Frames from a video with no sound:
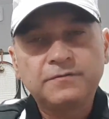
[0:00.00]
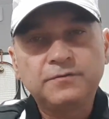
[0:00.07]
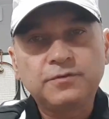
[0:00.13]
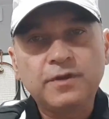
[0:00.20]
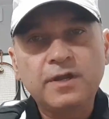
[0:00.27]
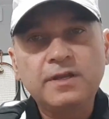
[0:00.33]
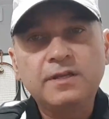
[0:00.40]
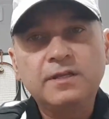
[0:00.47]

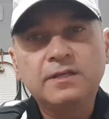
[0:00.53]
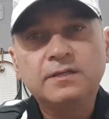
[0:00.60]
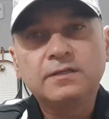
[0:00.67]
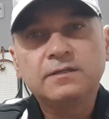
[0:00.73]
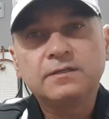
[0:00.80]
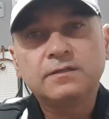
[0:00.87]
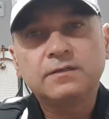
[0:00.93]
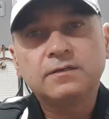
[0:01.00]

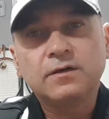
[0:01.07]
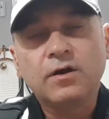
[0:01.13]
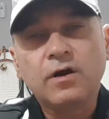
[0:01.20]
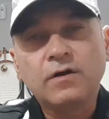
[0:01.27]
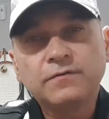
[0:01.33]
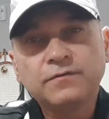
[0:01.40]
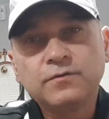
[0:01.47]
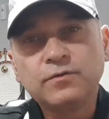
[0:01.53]
training
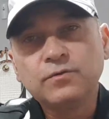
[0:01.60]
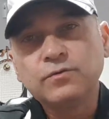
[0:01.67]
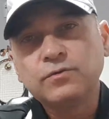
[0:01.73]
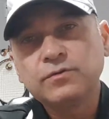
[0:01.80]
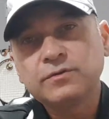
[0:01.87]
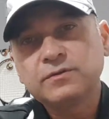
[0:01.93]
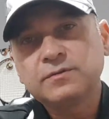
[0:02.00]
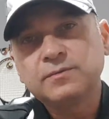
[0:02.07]
off
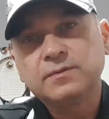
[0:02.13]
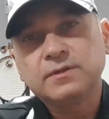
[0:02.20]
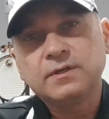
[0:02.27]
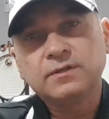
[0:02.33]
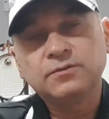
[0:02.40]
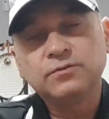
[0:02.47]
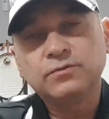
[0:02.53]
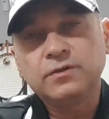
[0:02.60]
court,
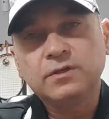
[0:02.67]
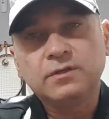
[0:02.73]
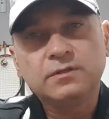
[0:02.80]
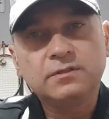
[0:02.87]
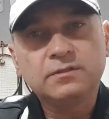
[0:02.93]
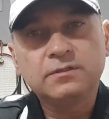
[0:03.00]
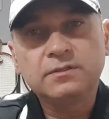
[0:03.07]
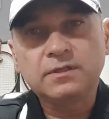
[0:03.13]

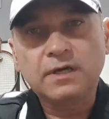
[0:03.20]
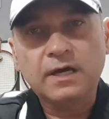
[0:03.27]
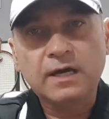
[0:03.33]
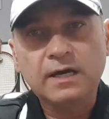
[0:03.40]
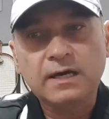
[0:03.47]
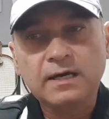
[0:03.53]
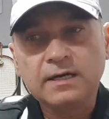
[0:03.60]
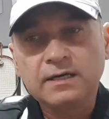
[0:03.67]
doing
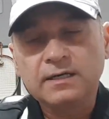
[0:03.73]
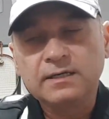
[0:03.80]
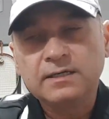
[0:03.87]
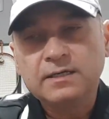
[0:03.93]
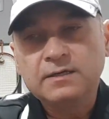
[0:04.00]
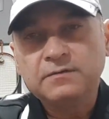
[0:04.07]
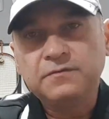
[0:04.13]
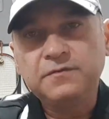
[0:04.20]

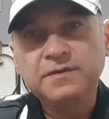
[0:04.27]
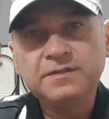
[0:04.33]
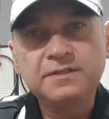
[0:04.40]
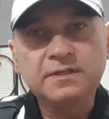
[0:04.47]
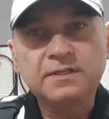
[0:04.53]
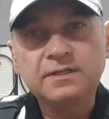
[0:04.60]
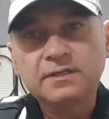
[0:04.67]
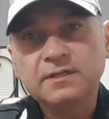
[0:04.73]

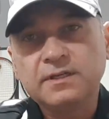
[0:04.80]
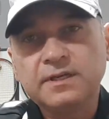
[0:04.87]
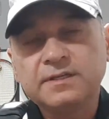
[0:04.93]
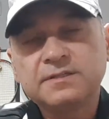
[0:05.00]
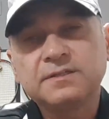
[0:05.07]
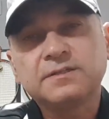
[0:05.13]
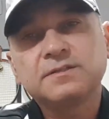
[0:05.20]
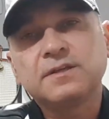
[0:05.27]
physical
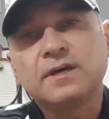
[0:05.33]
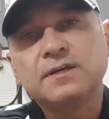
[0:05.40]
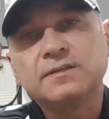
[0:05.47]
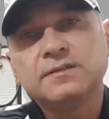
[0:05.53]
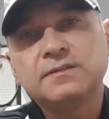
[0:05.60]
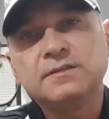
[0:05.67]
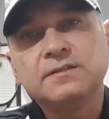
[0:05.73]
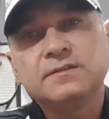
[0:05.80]

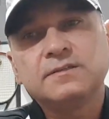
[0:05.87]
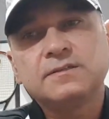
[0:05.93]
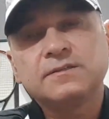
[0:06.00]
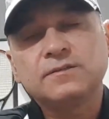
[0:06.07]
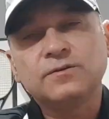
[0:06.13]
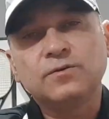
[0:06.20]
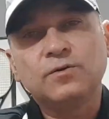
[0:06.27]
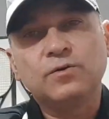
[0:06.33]

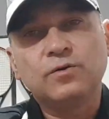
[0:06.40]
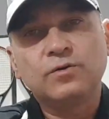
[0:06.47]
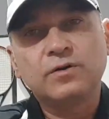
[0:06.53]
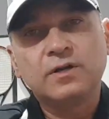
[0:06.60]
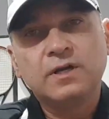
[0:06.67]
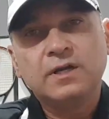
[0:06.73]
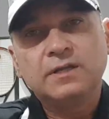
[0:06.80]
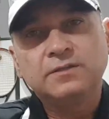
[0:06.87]
exercises
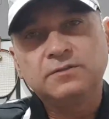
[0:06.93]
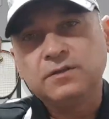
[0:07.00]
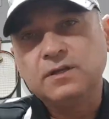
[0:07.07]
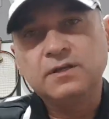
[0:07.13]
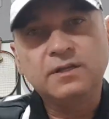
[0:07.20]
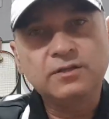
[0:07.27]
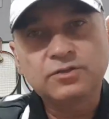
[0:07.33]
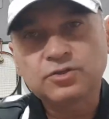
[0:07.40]
or
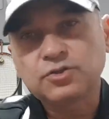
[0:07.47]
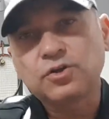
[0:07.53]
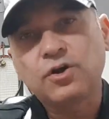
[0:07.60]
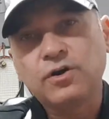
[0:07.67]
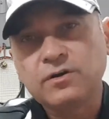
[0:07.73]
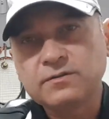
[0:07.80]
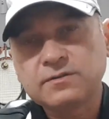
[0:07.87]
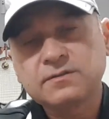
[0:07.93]
training
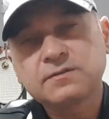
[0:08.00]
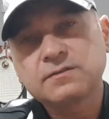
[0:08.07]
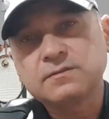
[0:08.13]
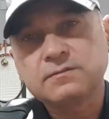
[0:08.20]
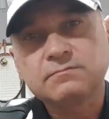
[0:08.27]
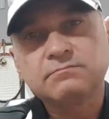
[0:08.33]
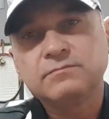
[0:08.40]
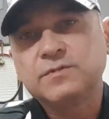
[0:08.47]
shots,
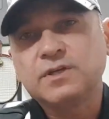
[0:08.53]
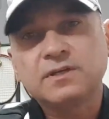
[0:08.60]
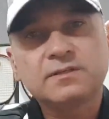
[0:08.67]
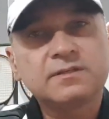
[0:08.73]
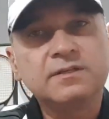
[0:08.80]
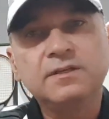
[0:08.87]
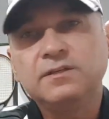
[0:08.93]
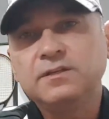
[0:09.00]

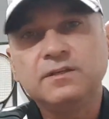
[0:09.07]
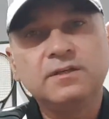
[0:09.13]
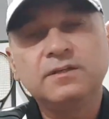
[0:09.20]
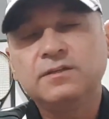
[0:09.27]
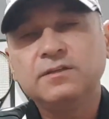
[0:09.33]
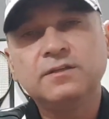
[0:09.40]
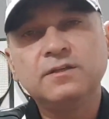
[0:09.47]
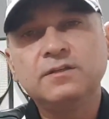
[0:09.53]
just
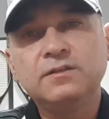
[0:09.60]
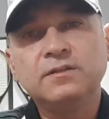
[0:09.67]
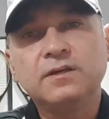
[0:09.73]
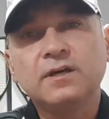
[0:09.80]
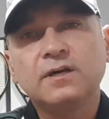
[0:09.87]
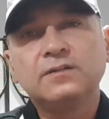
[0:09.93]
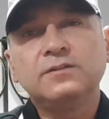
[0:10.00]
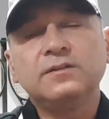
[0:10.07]
hitting
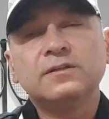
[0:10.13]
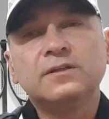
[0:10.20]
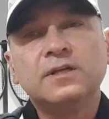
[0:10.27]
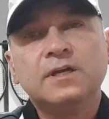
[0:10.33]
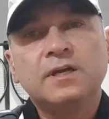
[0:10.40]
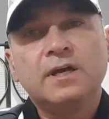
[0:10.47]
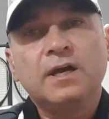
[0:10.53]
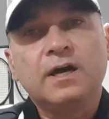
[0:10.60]

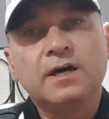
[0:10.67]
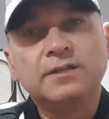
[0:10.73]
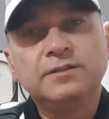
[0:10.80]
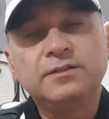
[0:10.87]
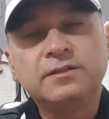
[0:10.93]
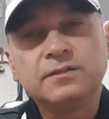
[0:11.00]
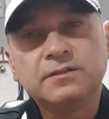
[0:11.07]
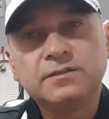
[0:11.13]

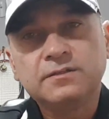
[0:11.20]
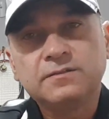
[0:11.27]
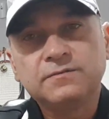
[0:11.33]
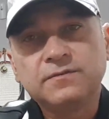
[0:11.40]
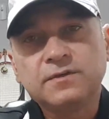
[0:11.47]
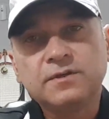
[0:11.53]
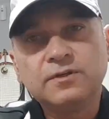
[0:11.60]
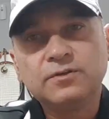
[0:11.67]
until it's
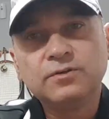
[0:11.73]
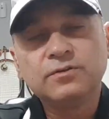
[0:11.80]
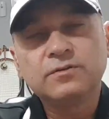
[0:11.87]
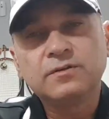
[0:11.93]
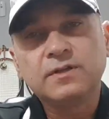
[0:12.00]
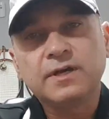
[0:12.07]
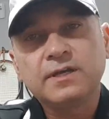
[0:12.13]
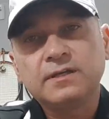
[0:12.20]
very
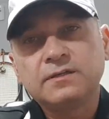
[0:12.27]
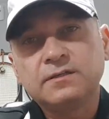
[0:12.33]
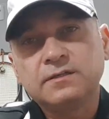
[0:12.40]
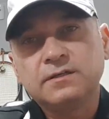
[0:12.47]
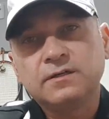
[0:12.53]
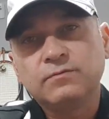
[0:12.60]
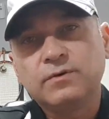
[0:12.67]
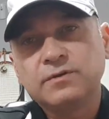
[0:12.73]
good, like
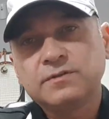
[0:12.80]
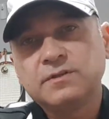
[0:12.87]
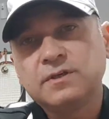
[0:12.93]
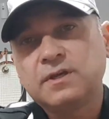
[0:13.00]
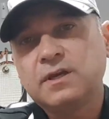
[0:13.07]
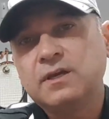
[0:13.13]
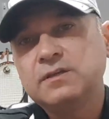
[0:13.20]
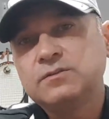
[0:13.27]
was the
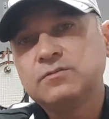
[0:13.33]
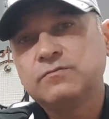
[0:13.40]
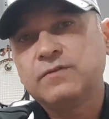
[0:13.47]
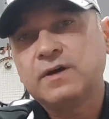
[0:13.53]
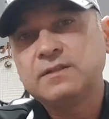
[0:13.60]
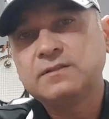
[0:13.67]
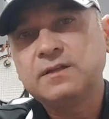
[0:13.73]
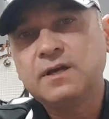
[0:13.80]
case of
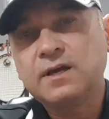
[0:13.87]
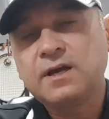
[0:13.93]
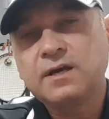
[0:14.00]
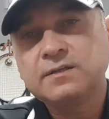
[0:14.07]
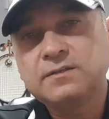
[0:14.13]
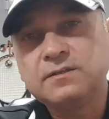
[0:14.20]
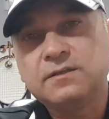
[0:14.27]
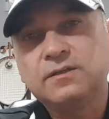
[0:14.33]
Andre
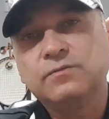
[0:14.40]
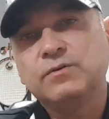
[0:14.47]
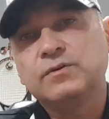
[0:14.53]
Agassi. He